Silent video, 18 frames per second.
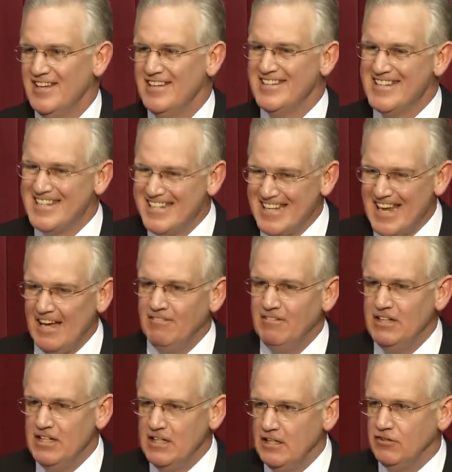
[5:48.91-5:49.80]

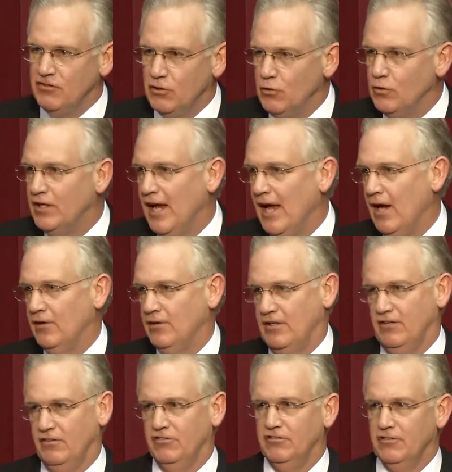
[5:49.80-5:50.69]
72
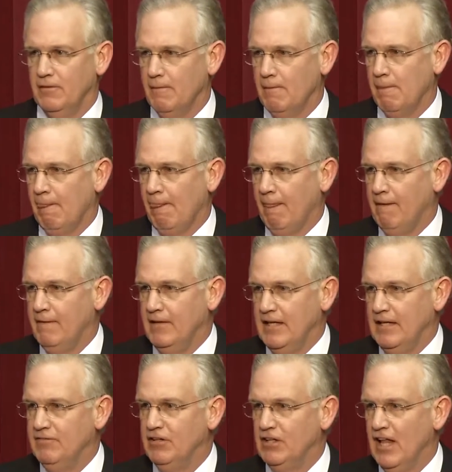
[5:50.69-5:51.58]
counties
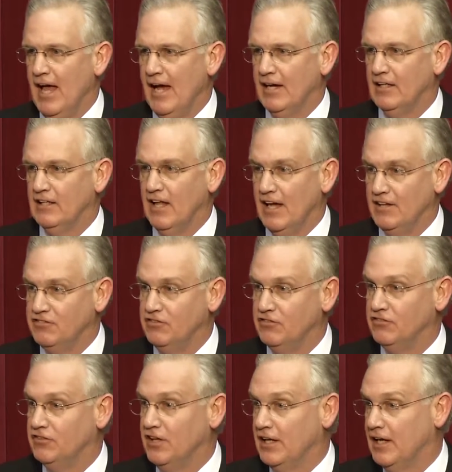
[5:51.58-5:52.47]
even lack a
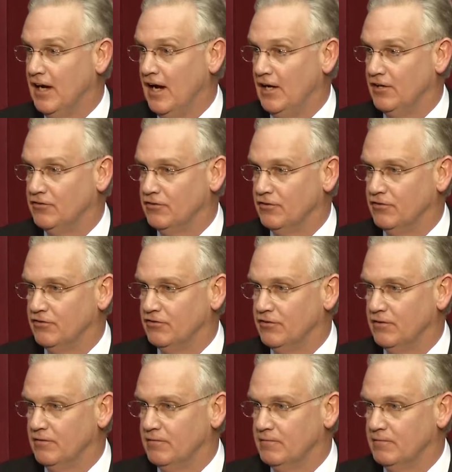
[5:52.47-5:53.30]
licensed psychiatrist.